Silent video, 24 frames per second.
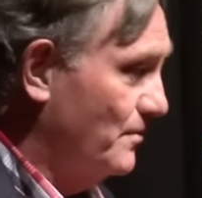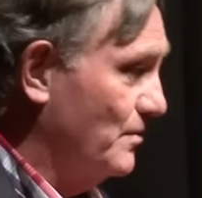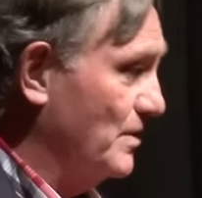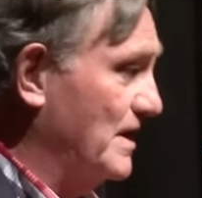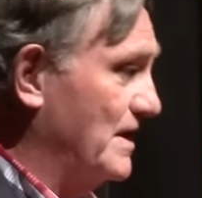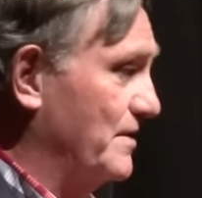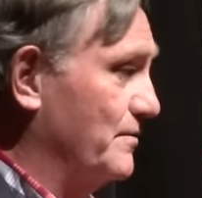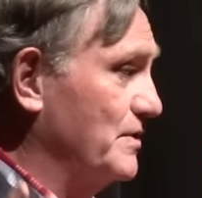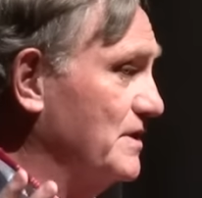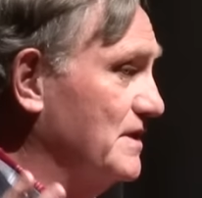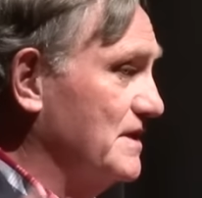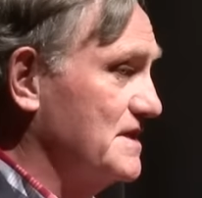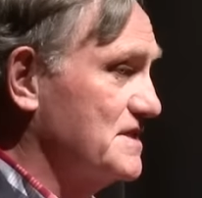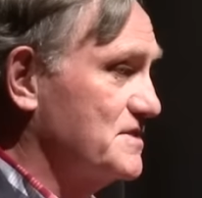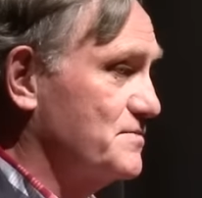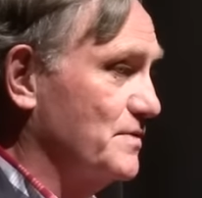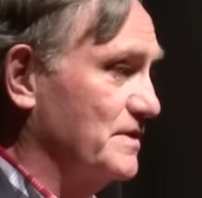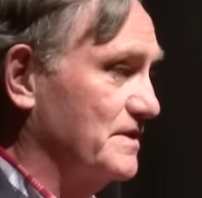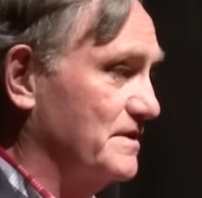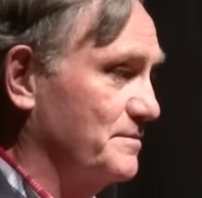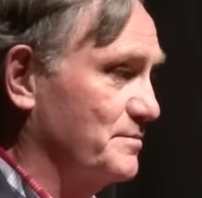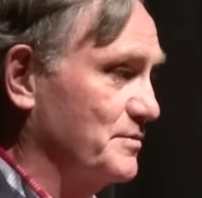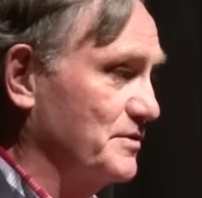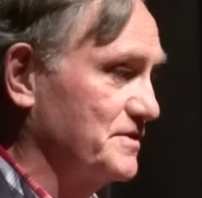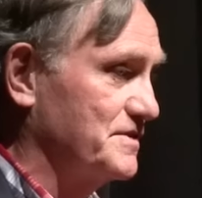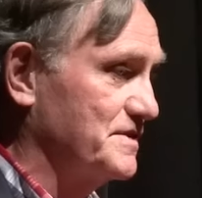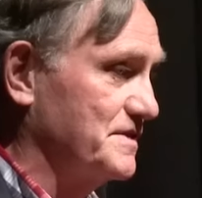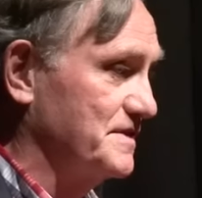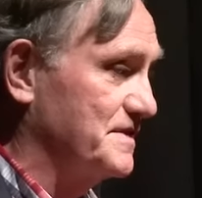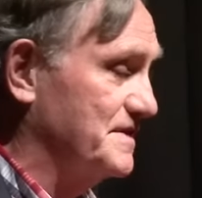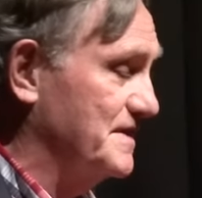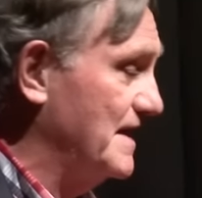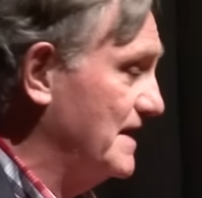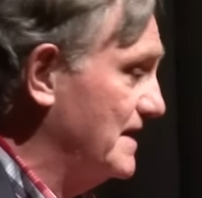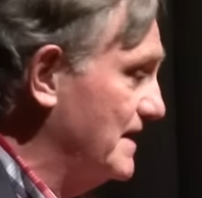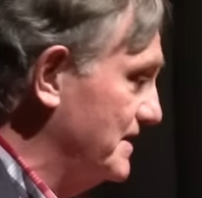When I realized what the person
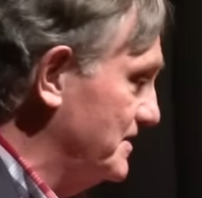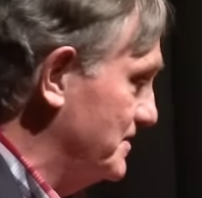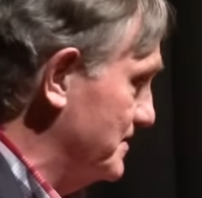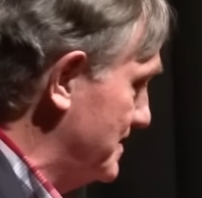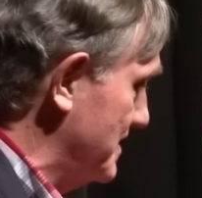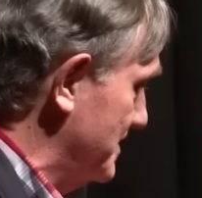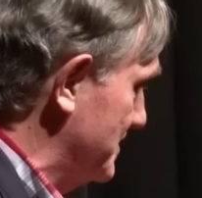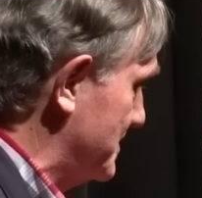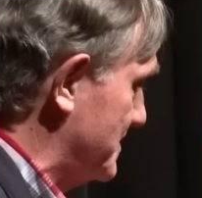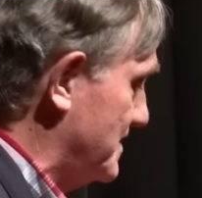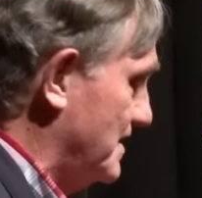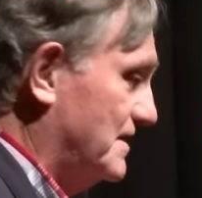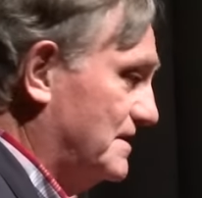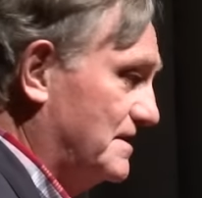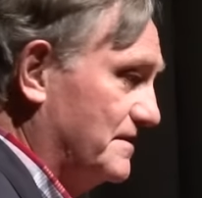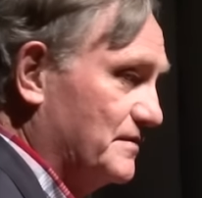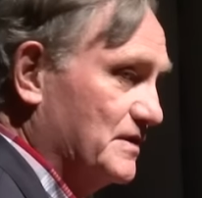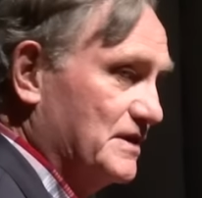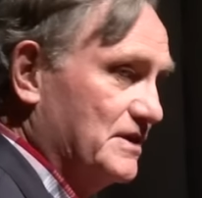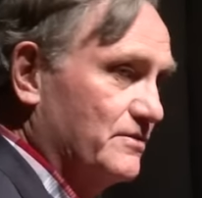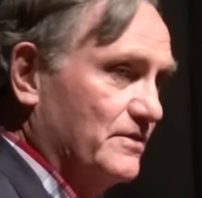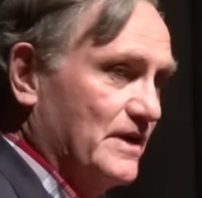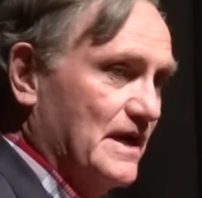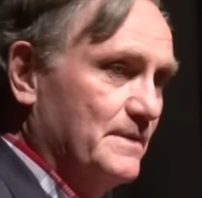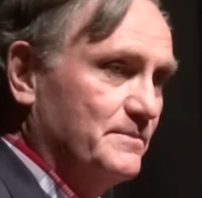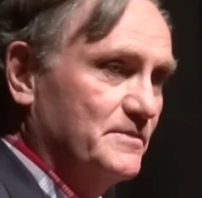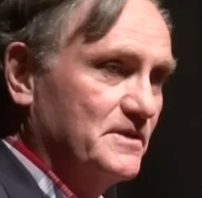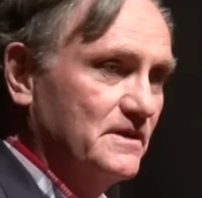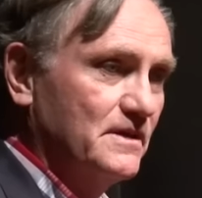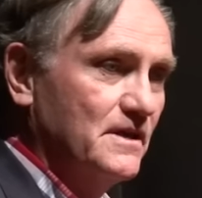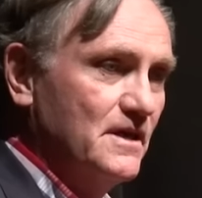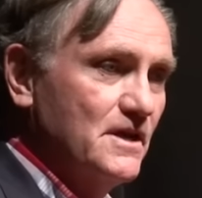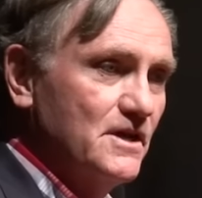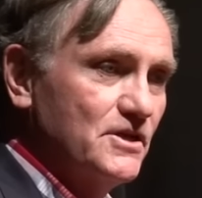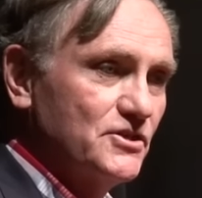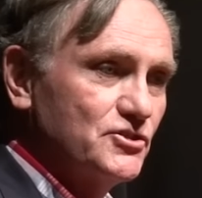said, I just instinctively grabbed
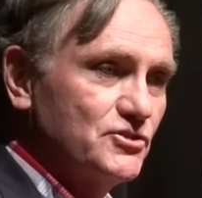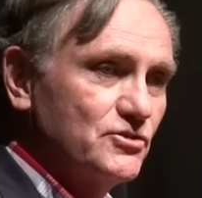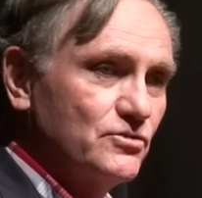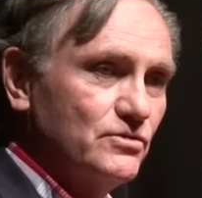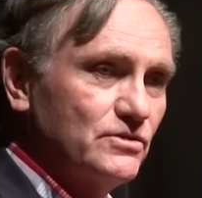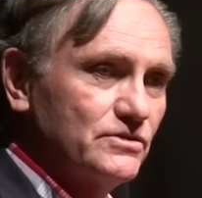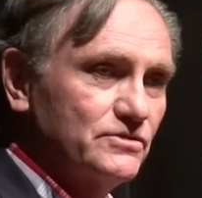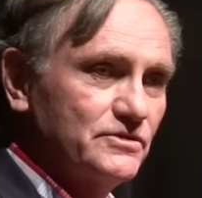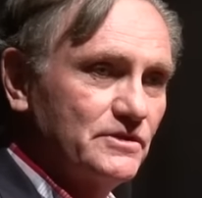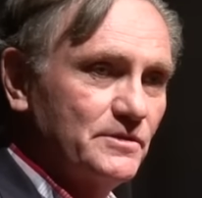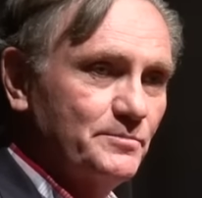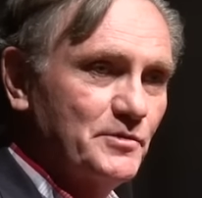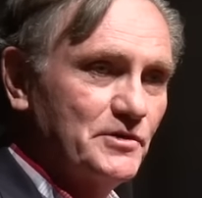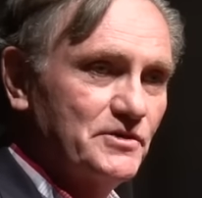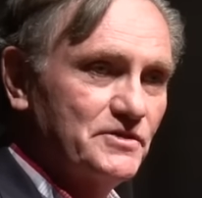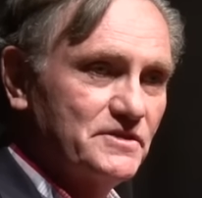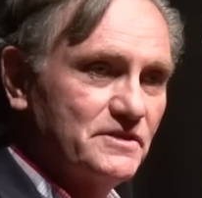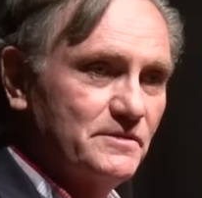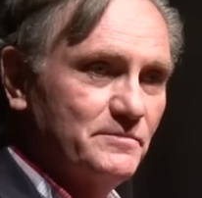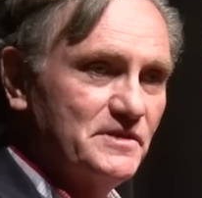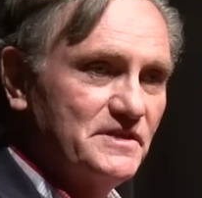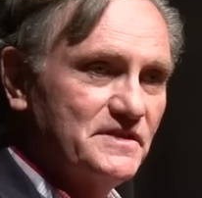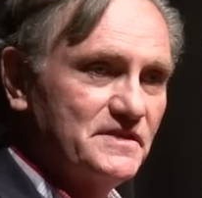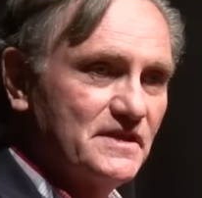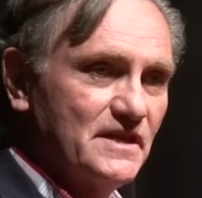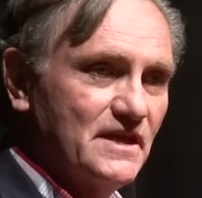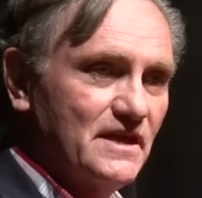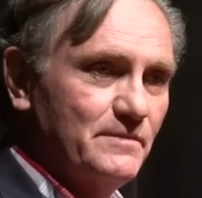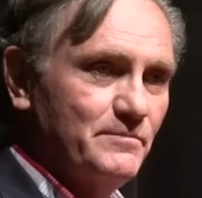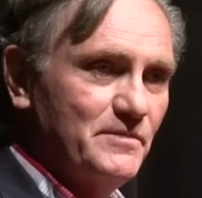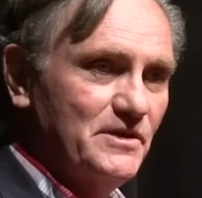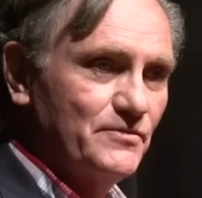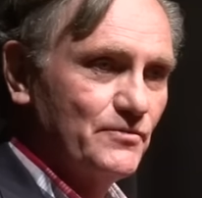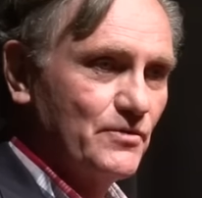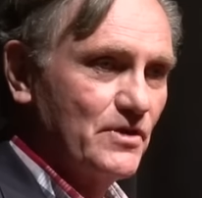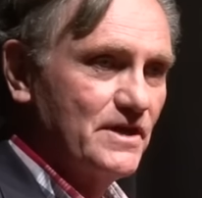the shoulder of the person
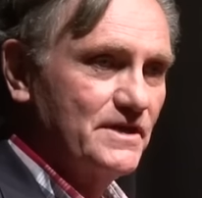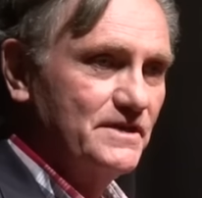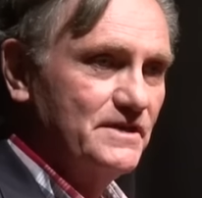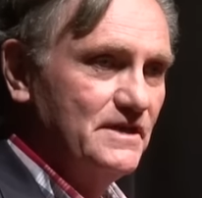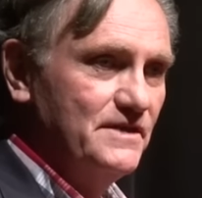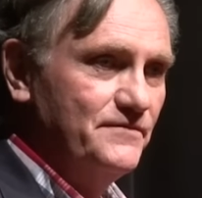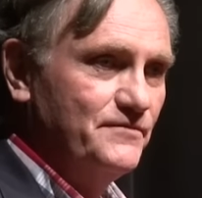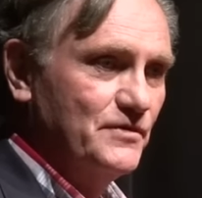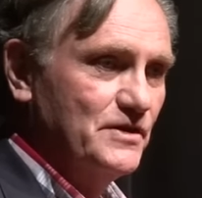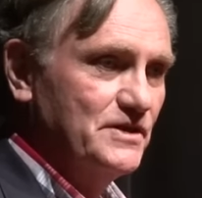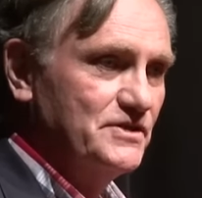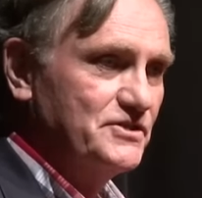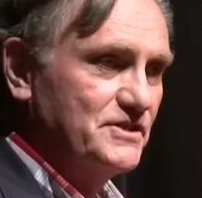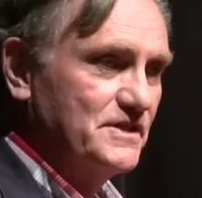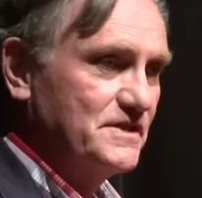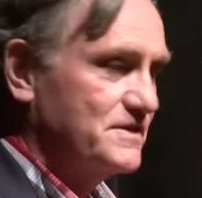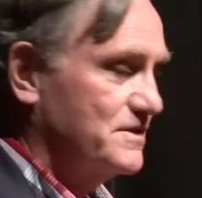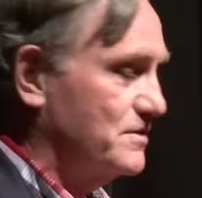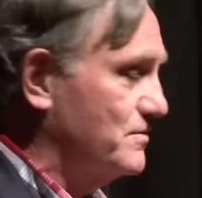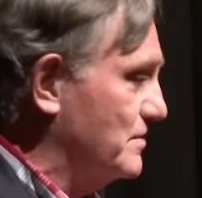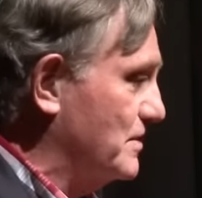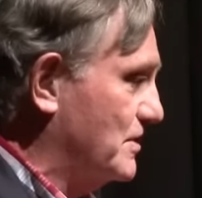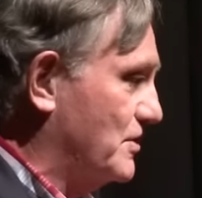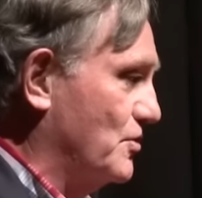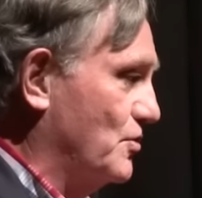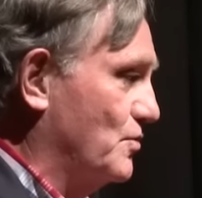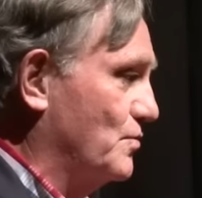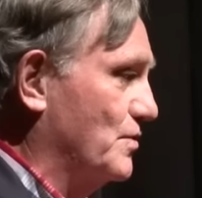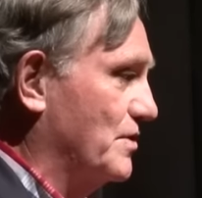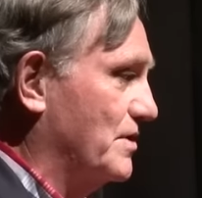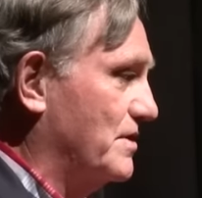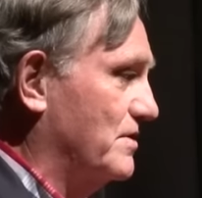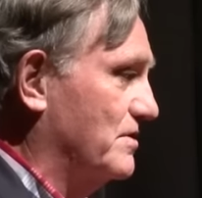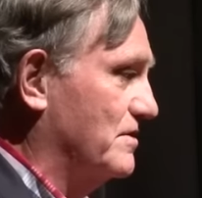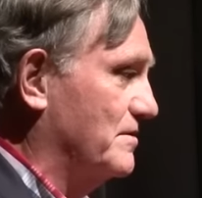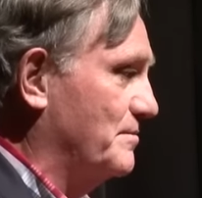beside me, Ron DiFrancesco, a
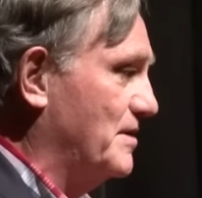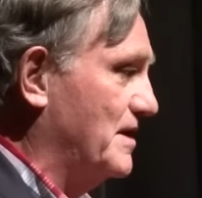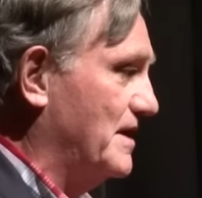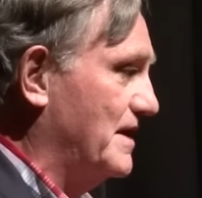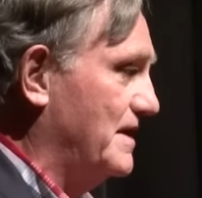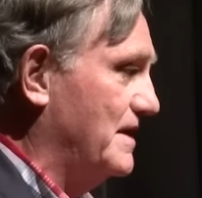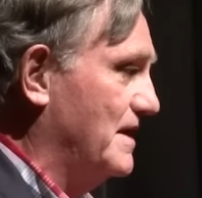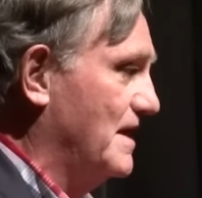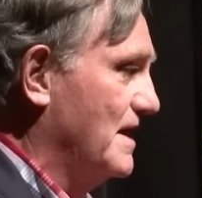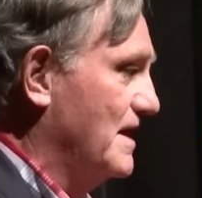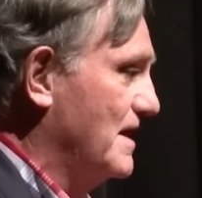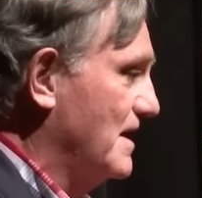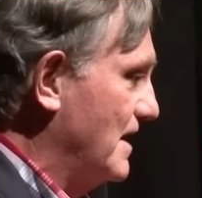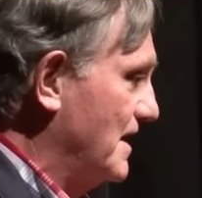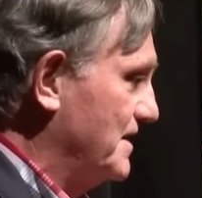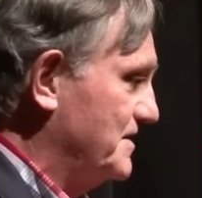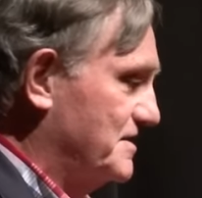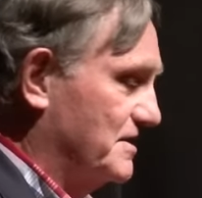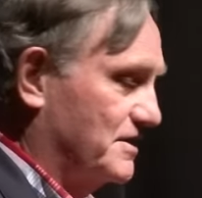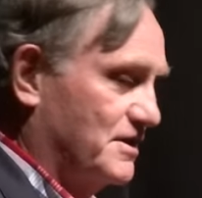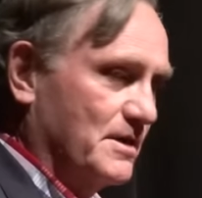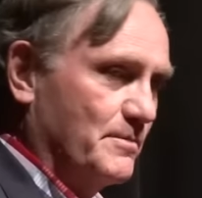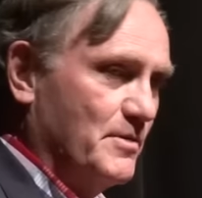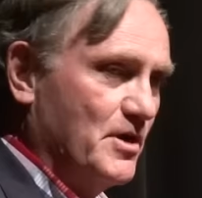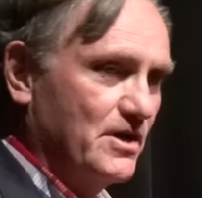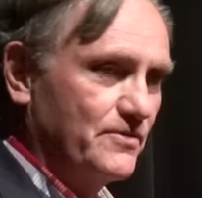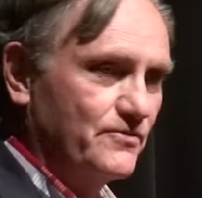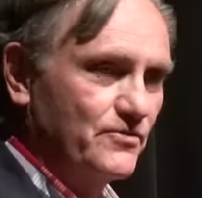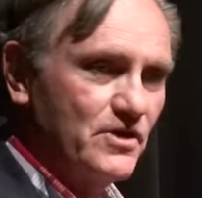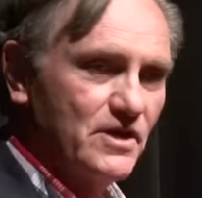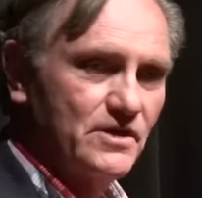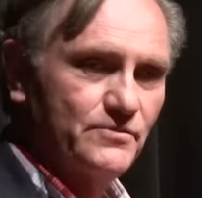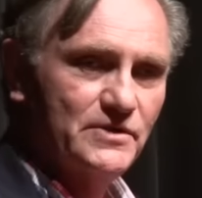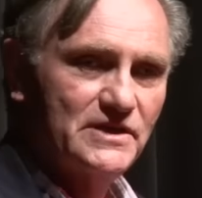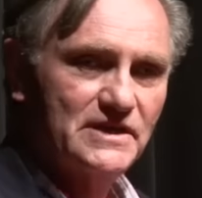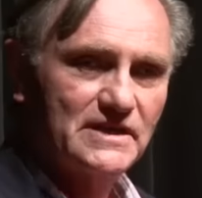coworker of mine. I said, Come on,
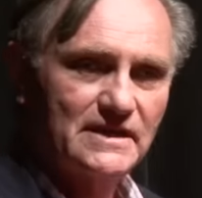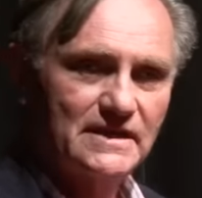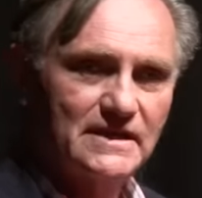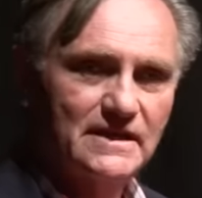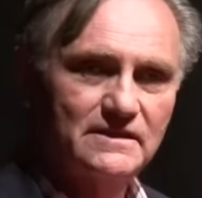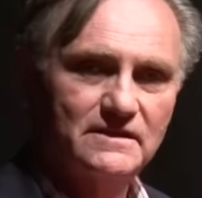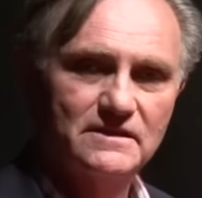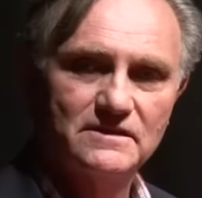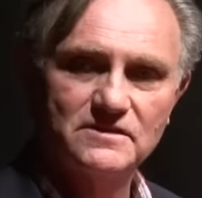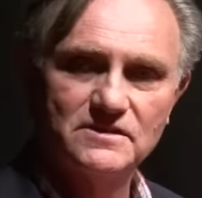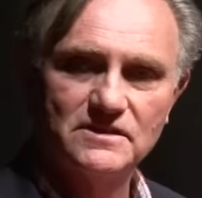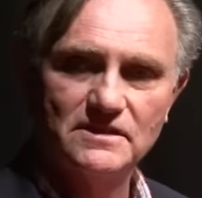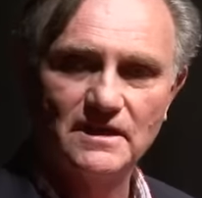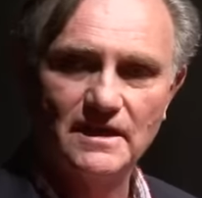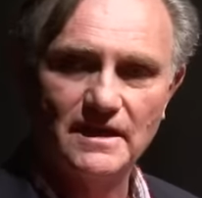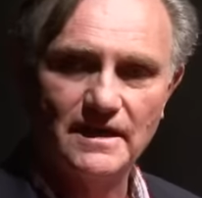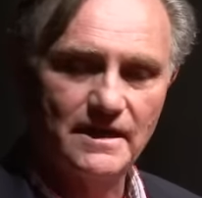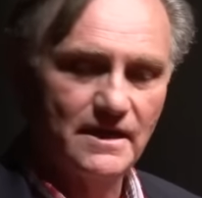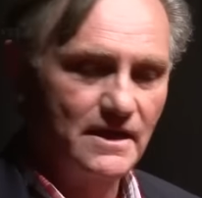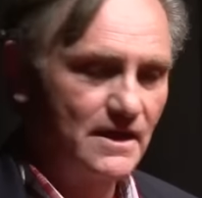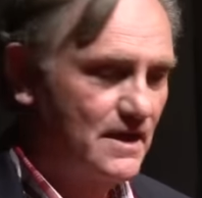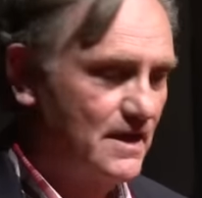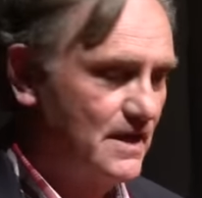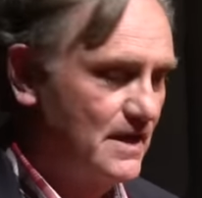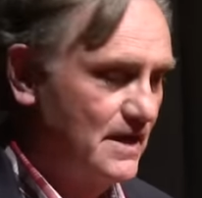Ron, we got to get this guy.